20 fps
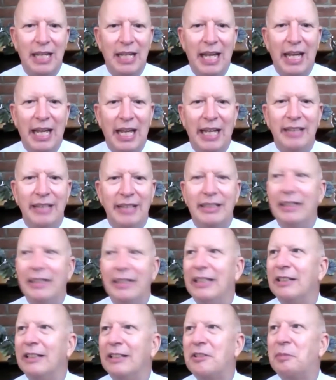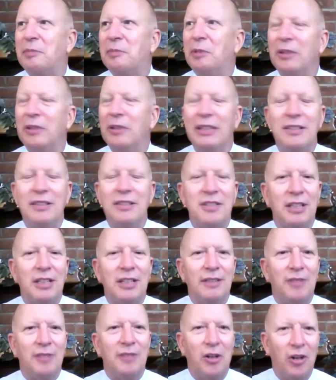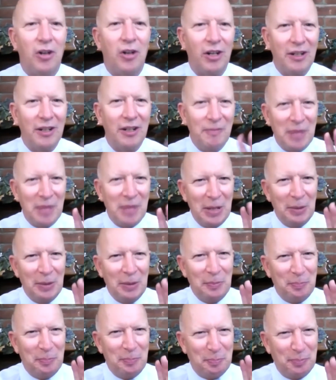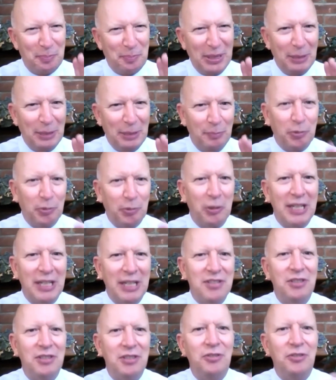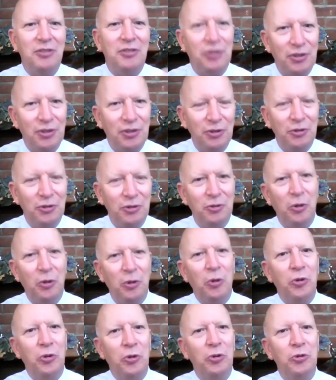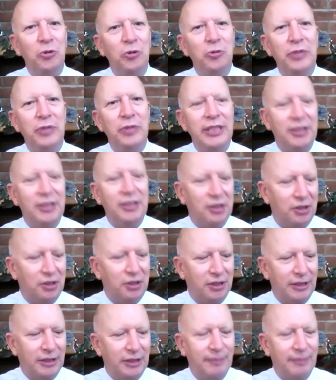and in the experience of our being present to who we are,